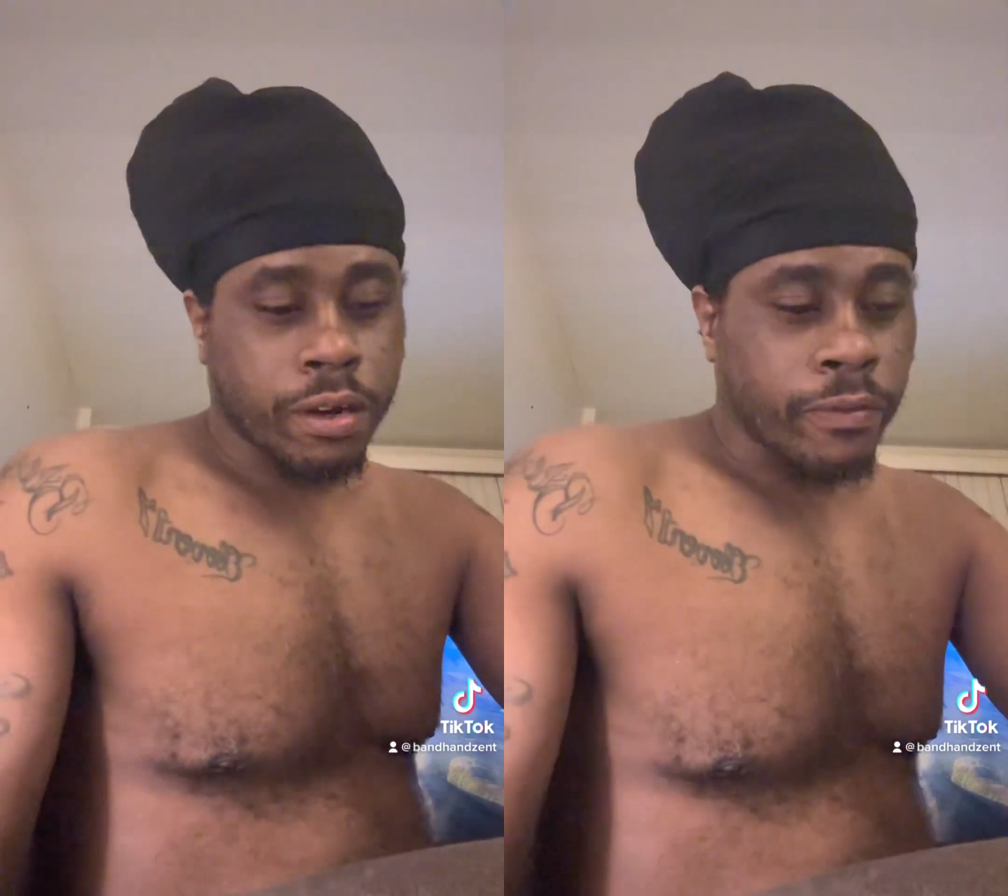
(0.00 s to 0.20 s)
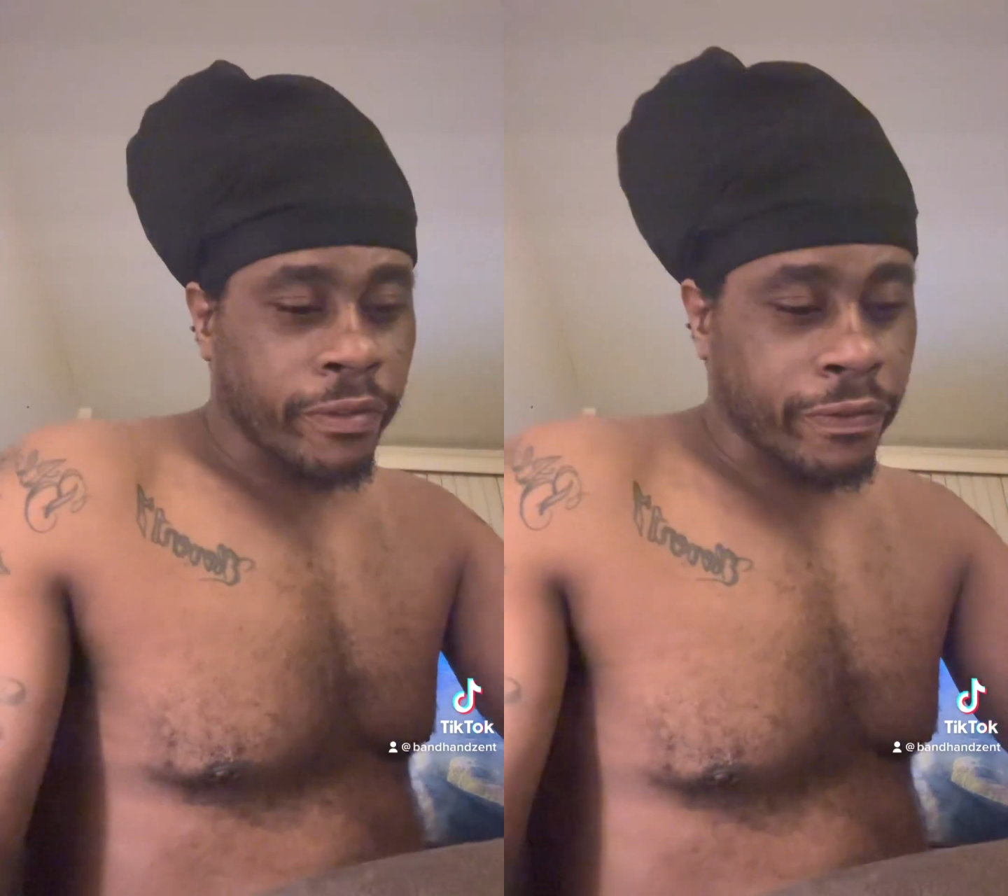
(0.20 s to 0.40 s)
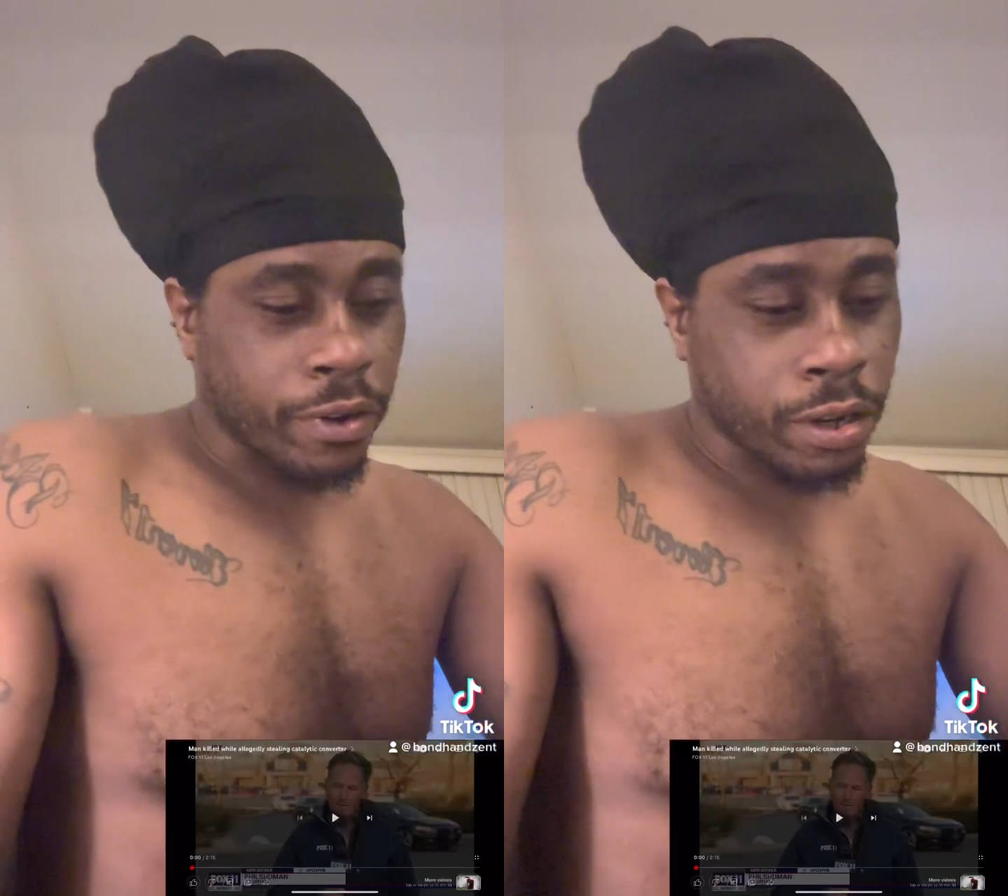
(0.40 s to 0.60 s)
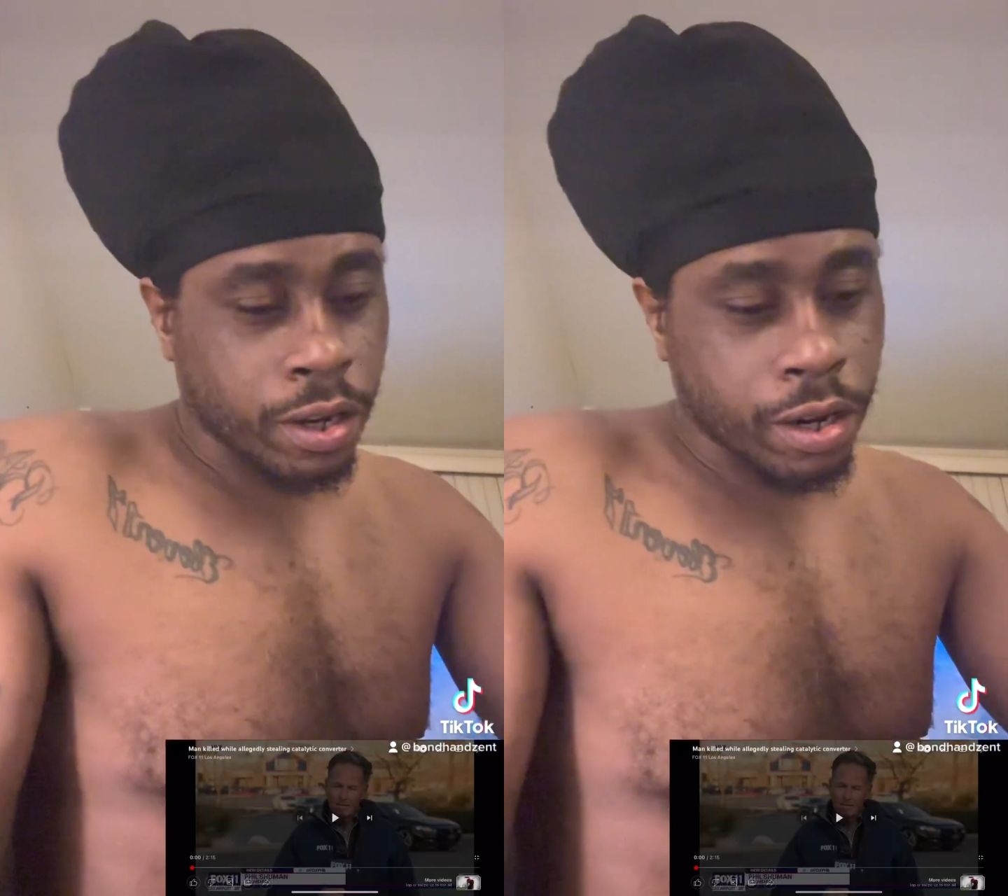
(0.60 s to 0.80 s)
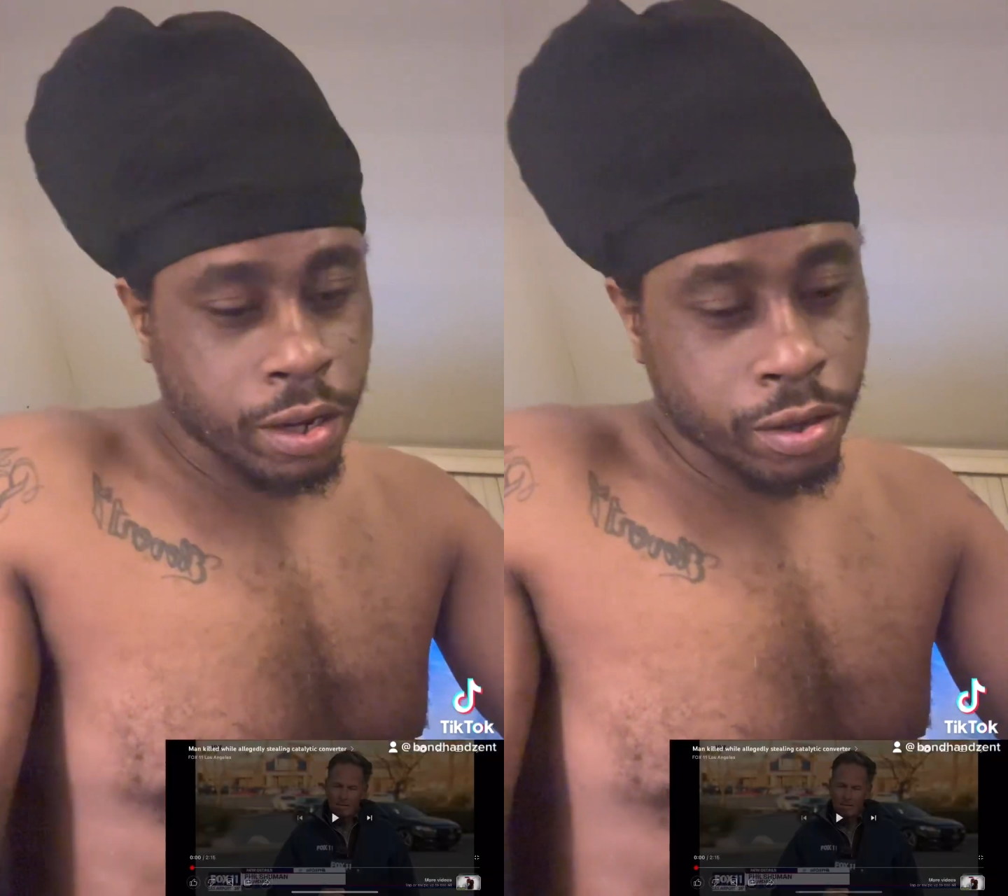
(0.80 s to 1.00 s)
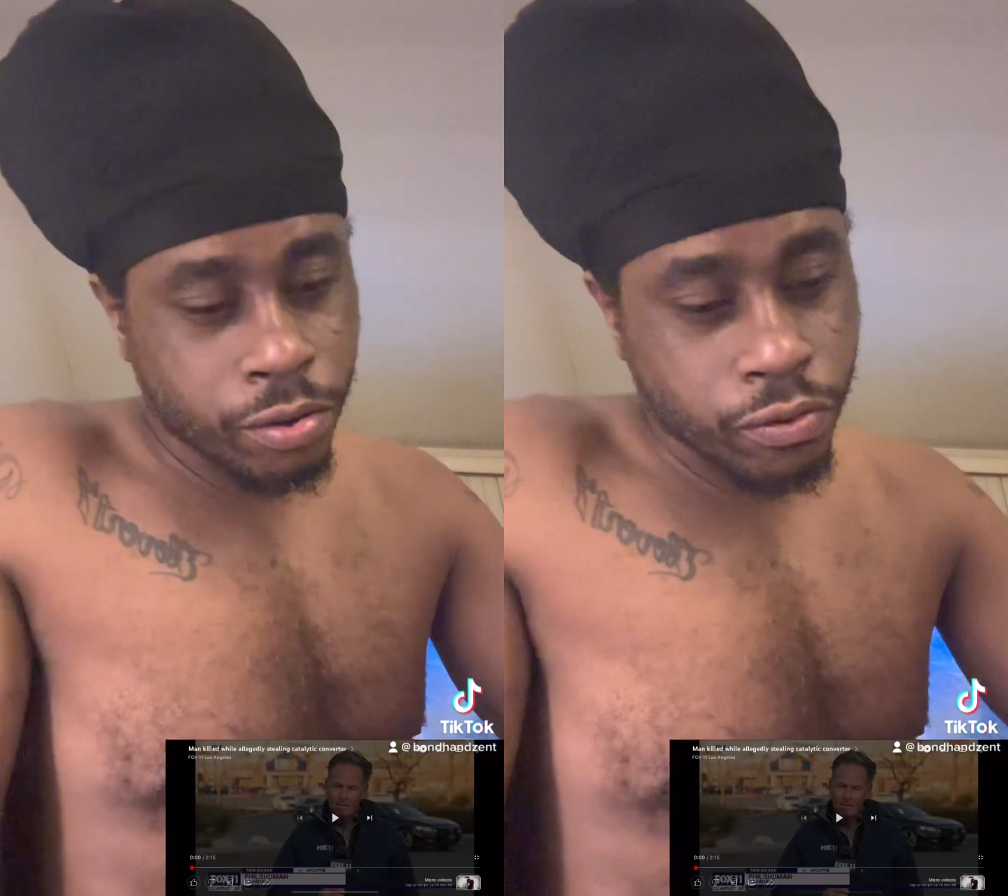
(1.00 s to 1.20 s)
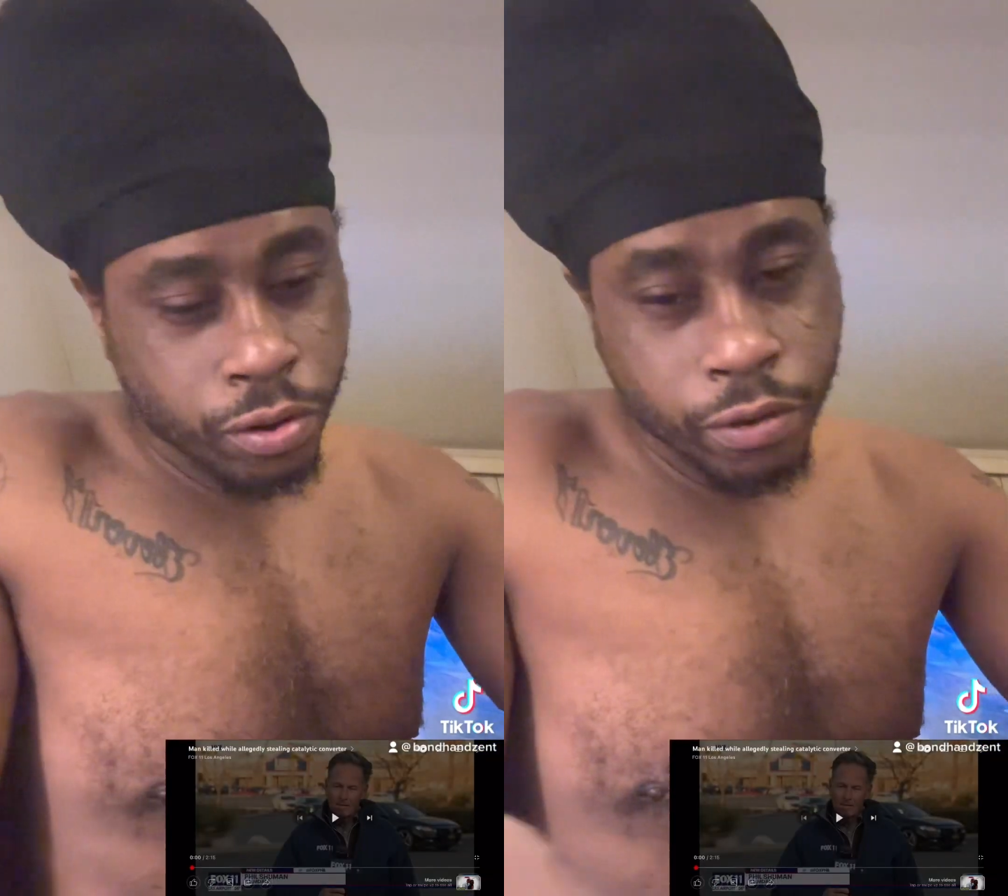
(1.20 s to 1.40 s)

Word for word: We finna get into it,